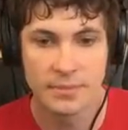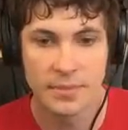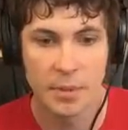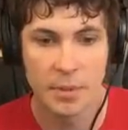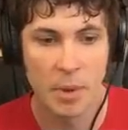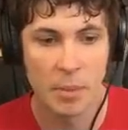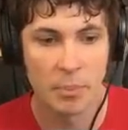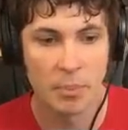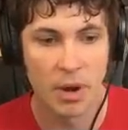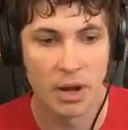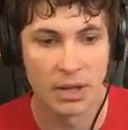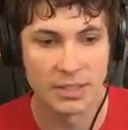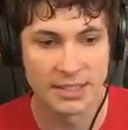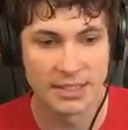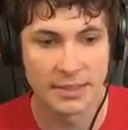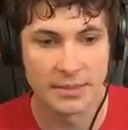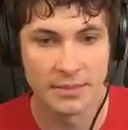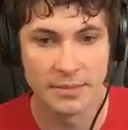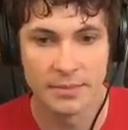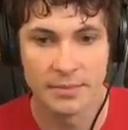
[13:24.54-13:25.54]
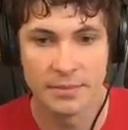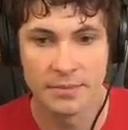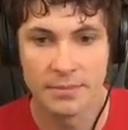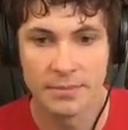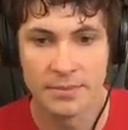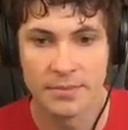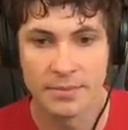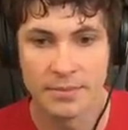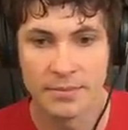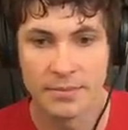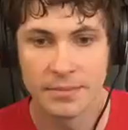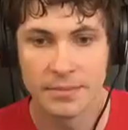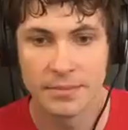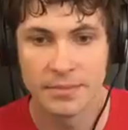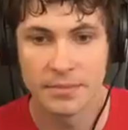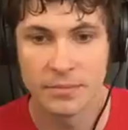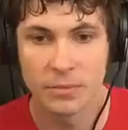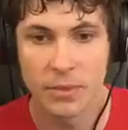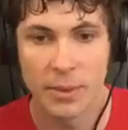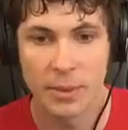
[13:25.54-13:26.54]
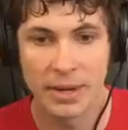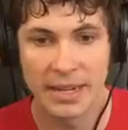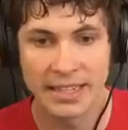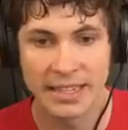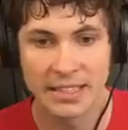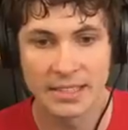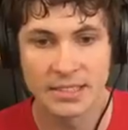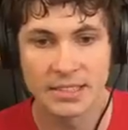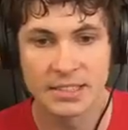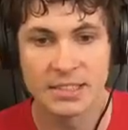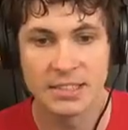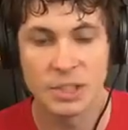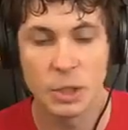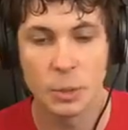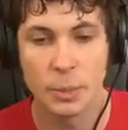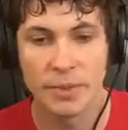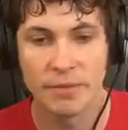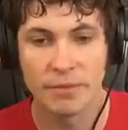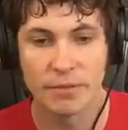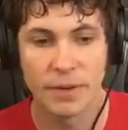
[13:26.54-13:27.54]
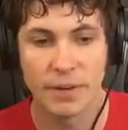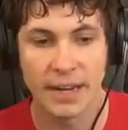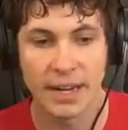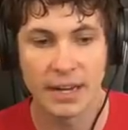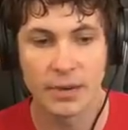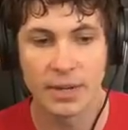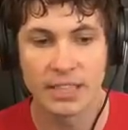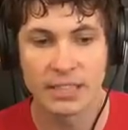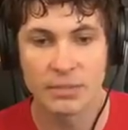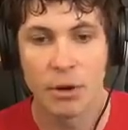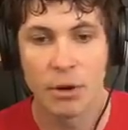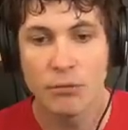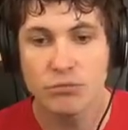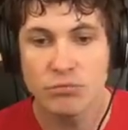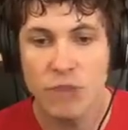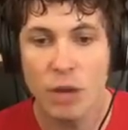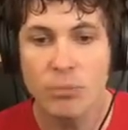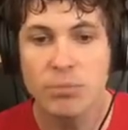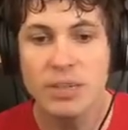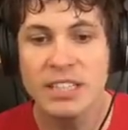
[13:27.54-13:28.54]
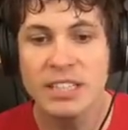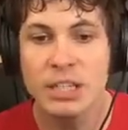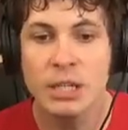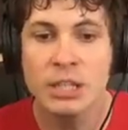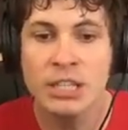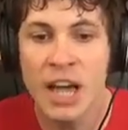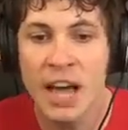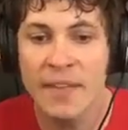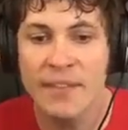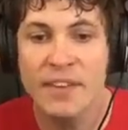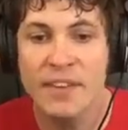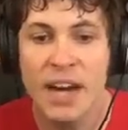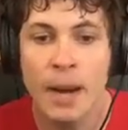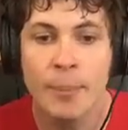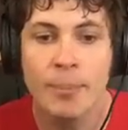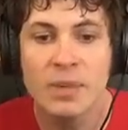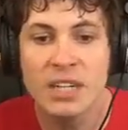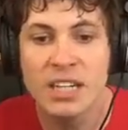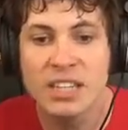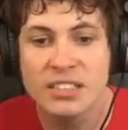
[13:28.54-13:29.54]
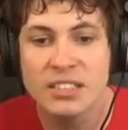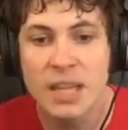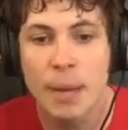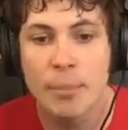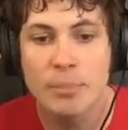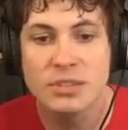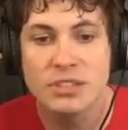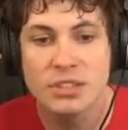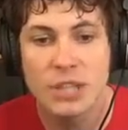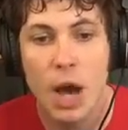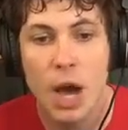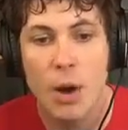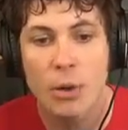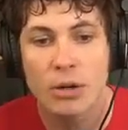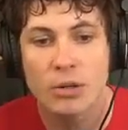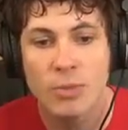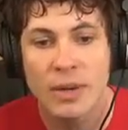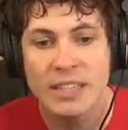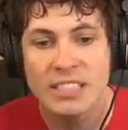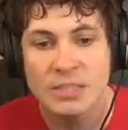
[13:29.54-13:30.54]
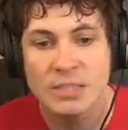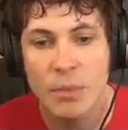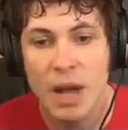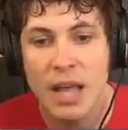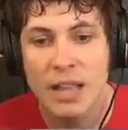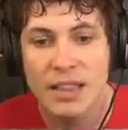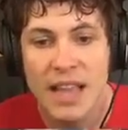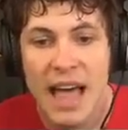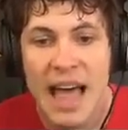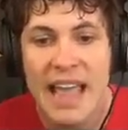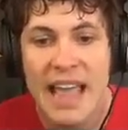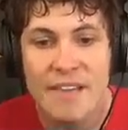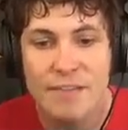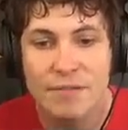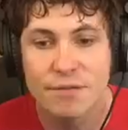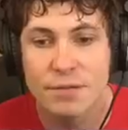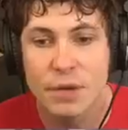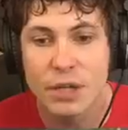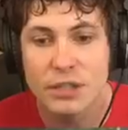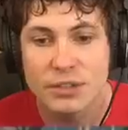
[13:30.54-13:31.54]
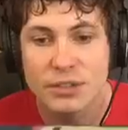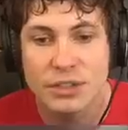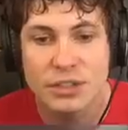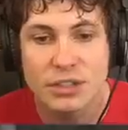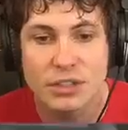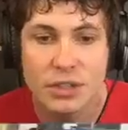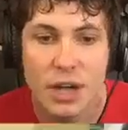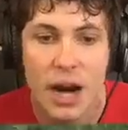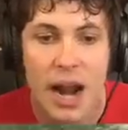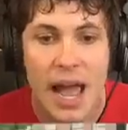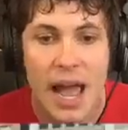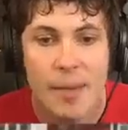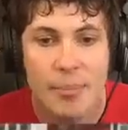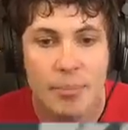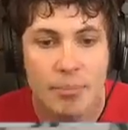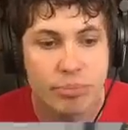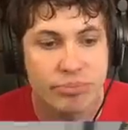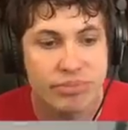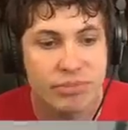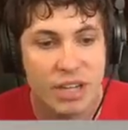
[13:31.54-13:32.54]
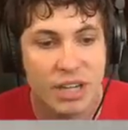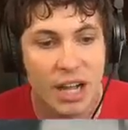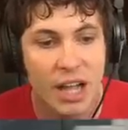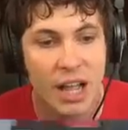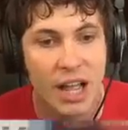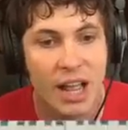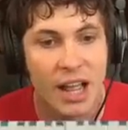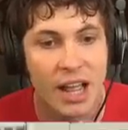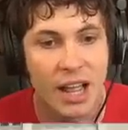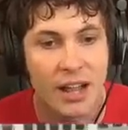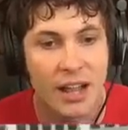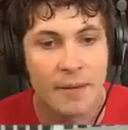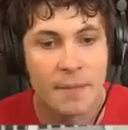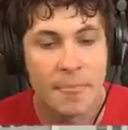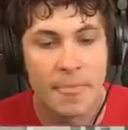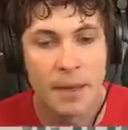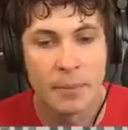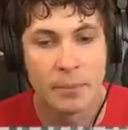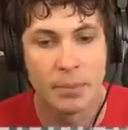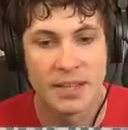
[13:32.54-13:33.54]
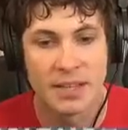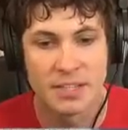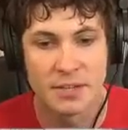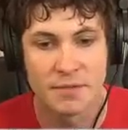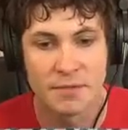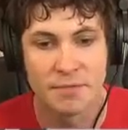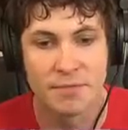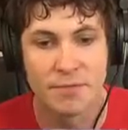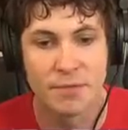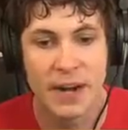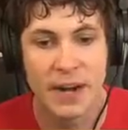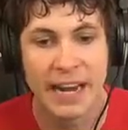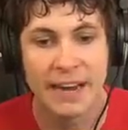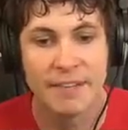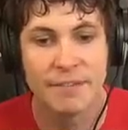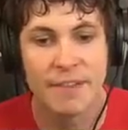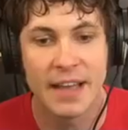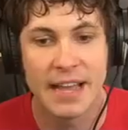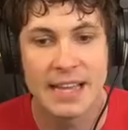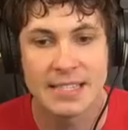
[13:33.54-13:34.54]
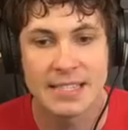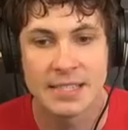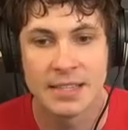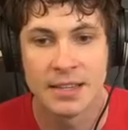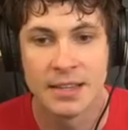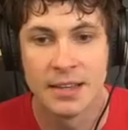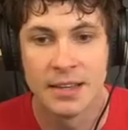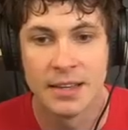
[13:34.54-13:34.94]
I'm gonna pause it. Right when I get this stupid freaking question. gonna do nothing up with this episode. waste my life. Let's subscribe. Bless your freaking face.